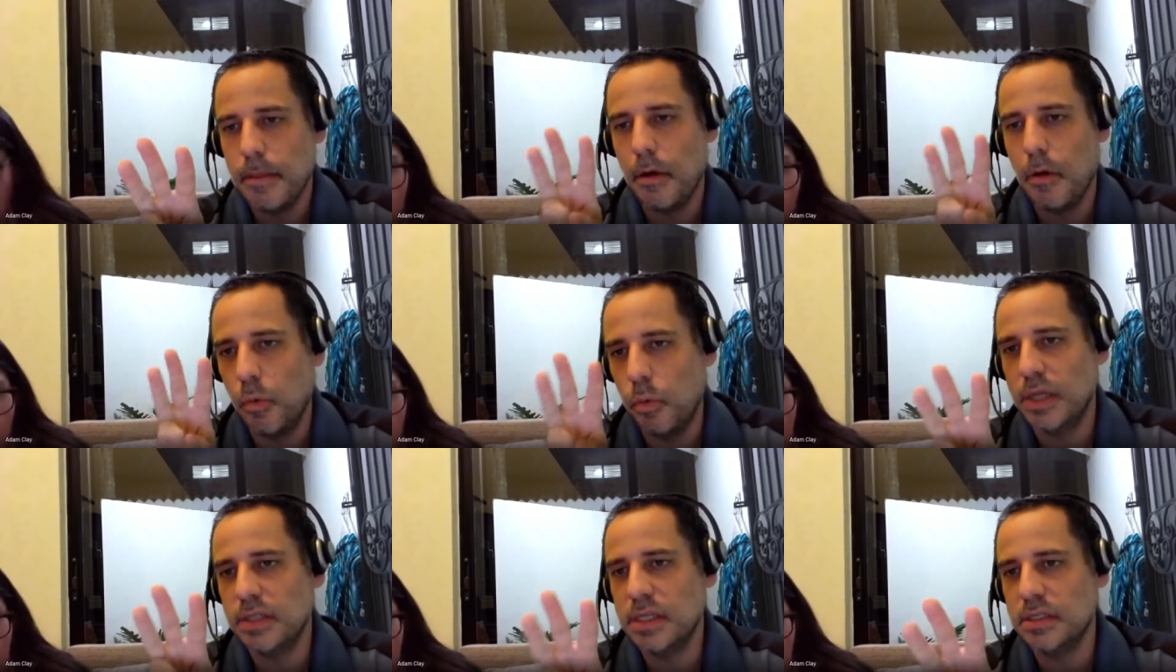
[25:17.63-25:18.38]

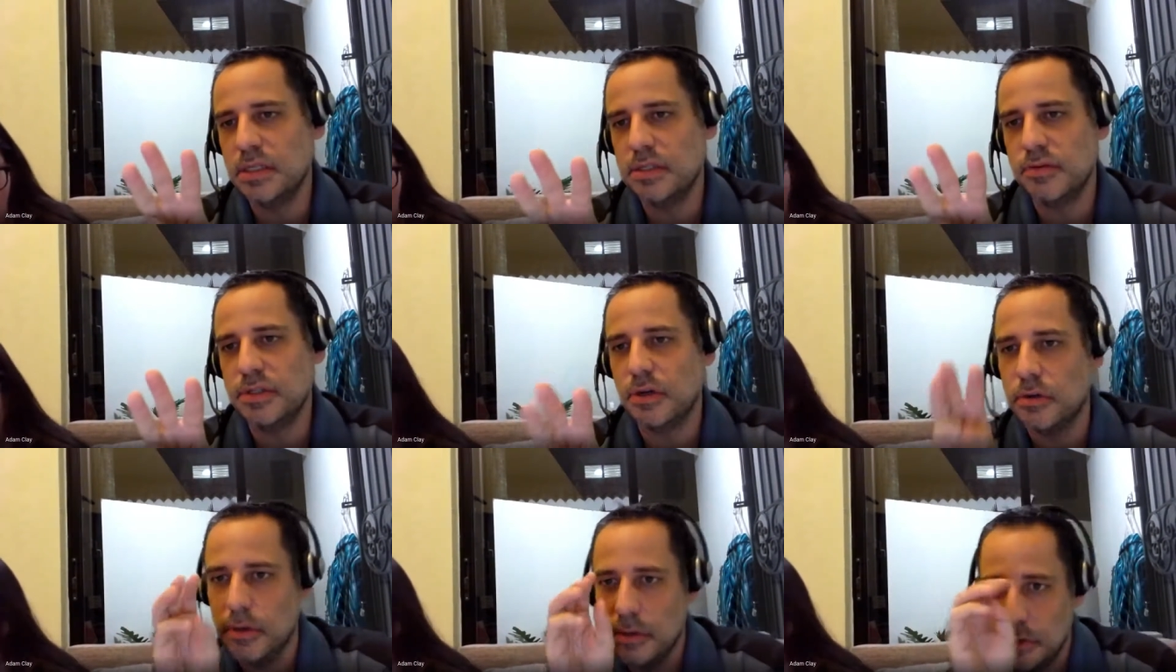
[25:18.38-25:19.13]
What does this
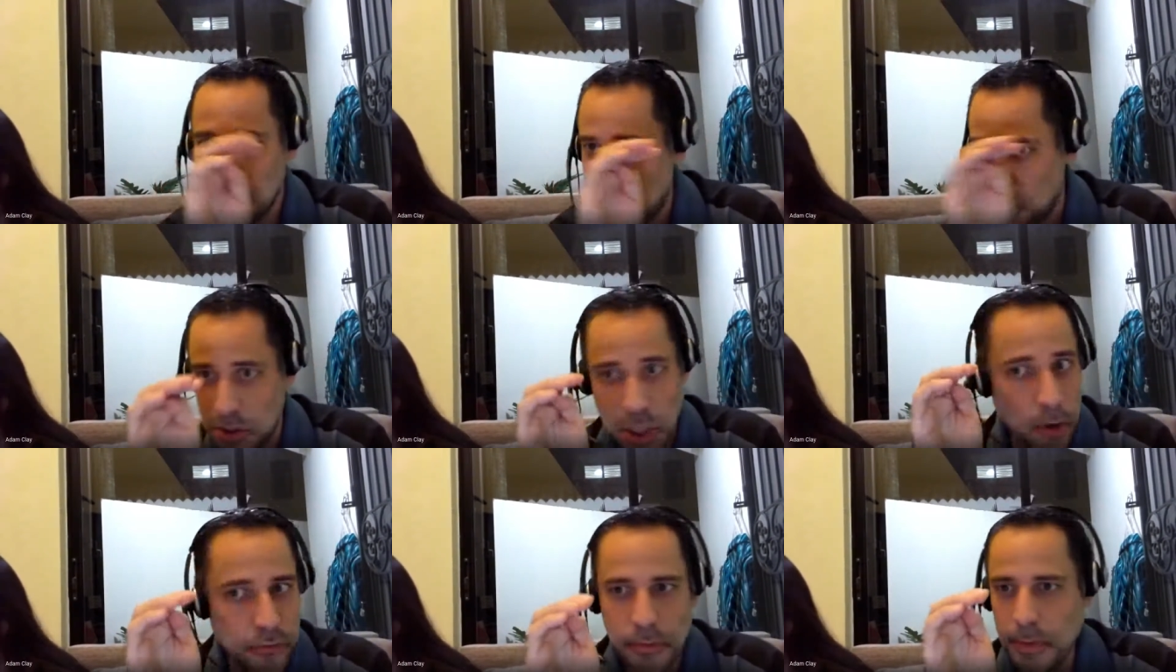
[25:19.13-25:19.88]
return? Just
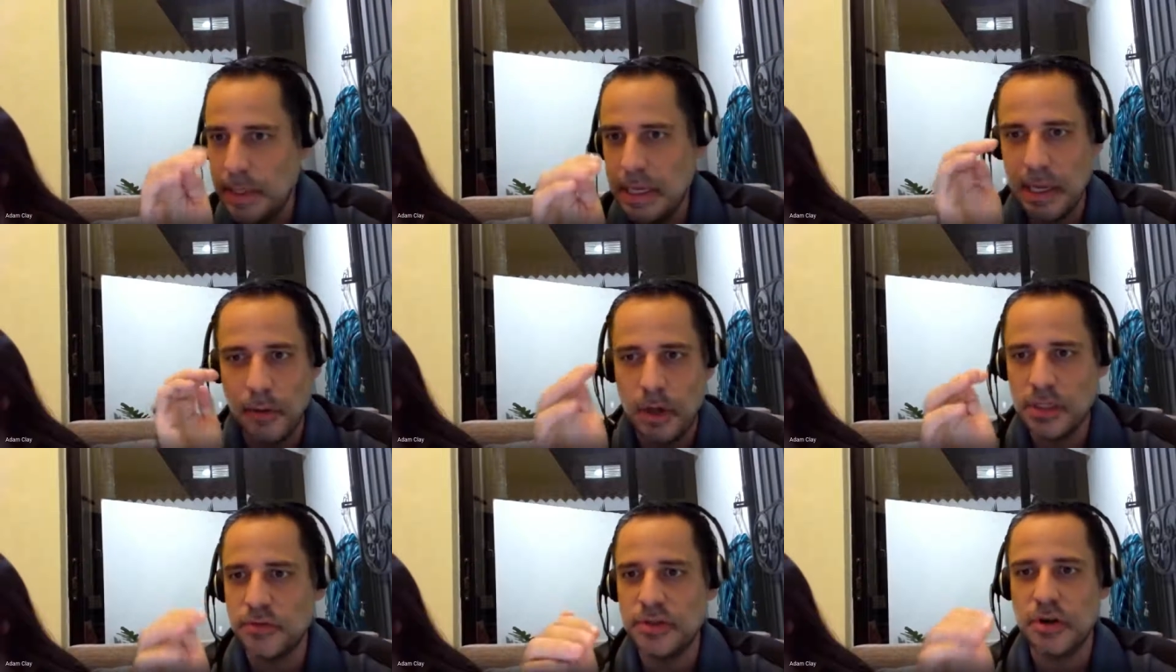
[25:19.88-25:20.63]
know from the beginning, what
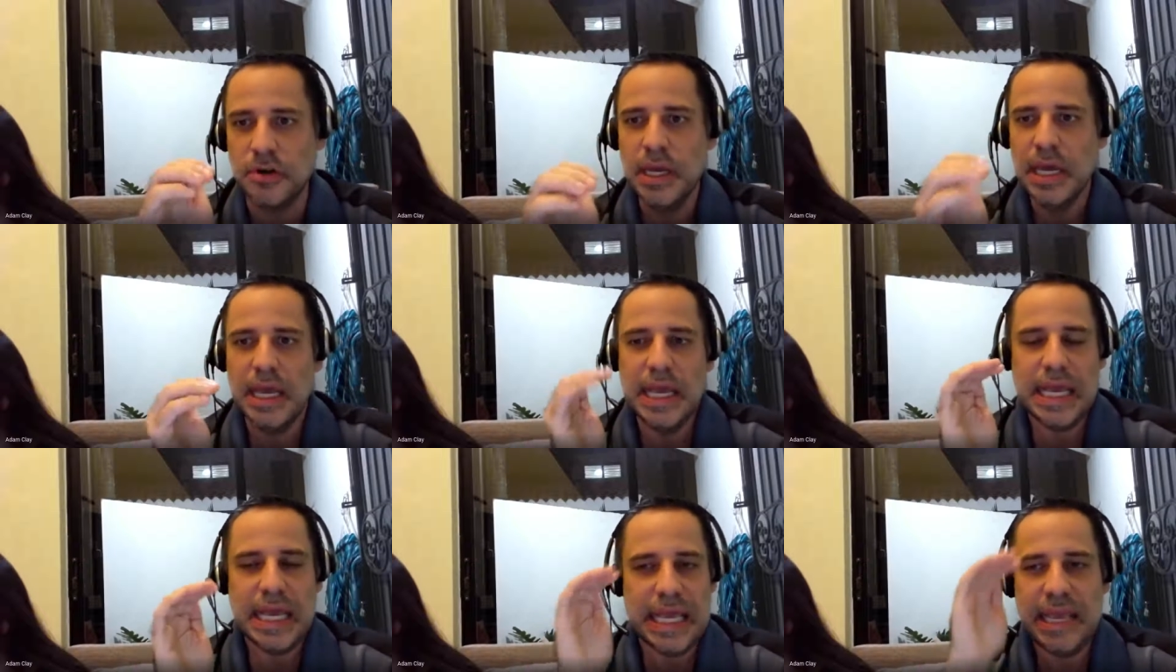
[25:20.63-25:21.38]
does it return?
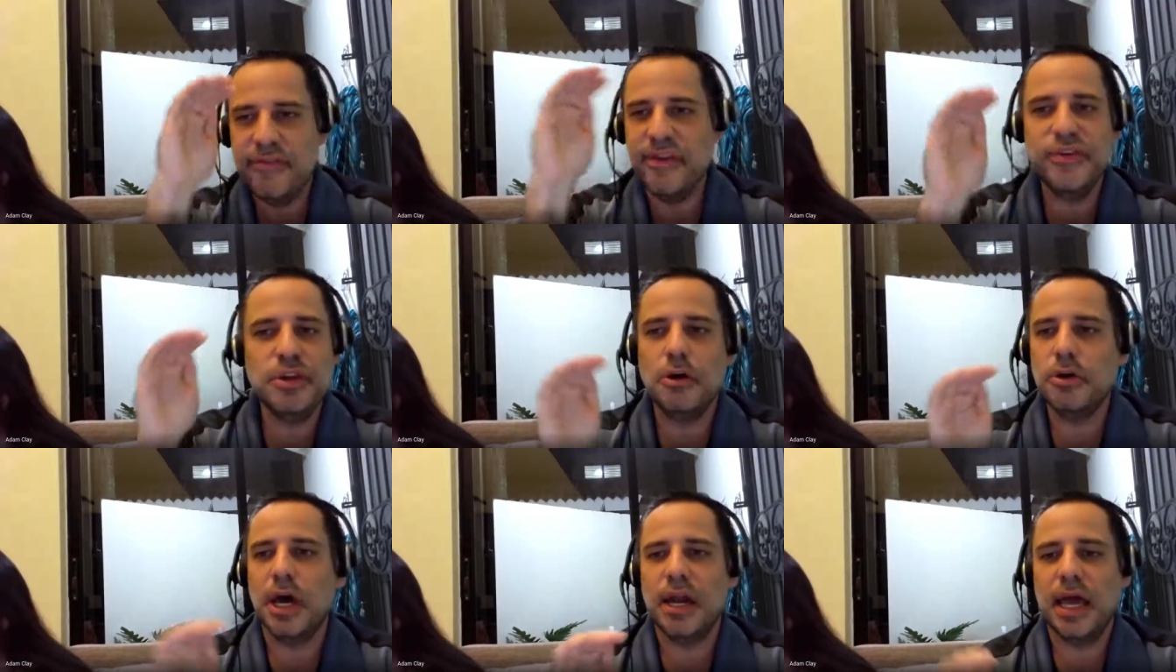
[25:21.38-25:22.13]
Even if you
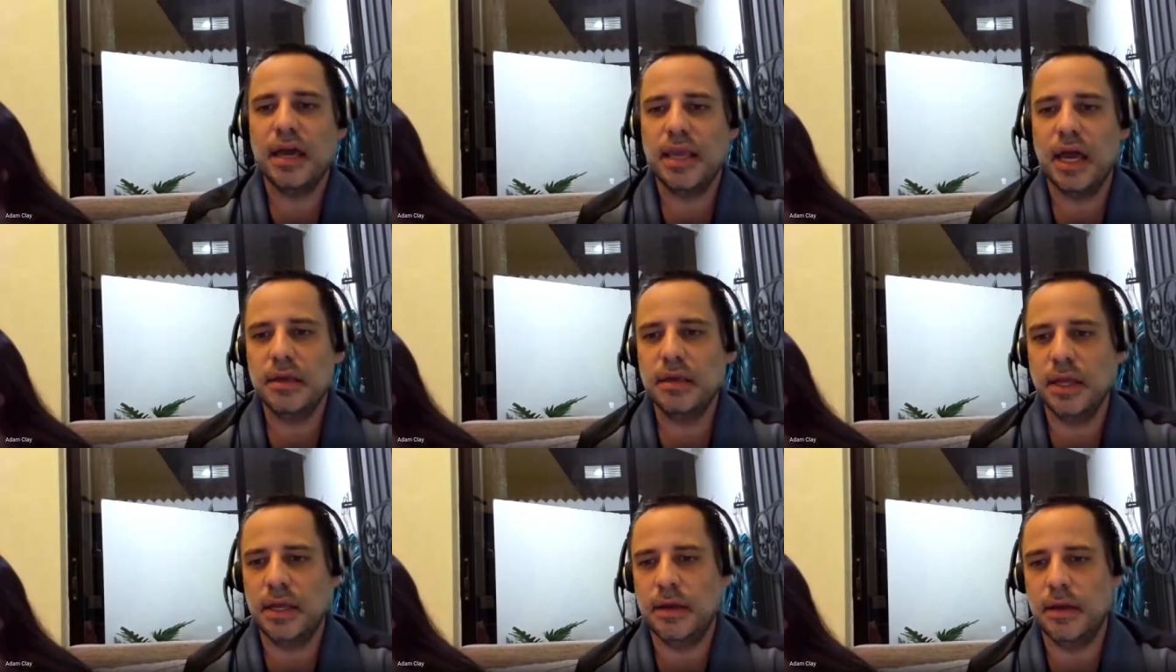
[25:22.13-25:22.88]
don't know how to
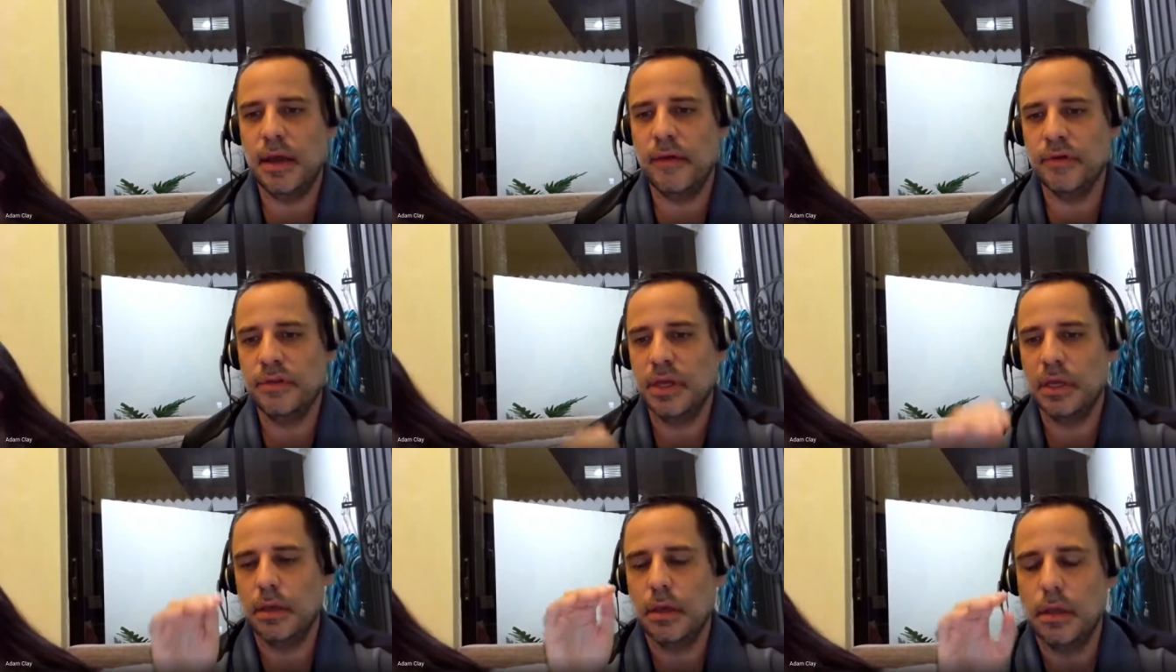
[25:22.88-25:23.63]
calculate everything.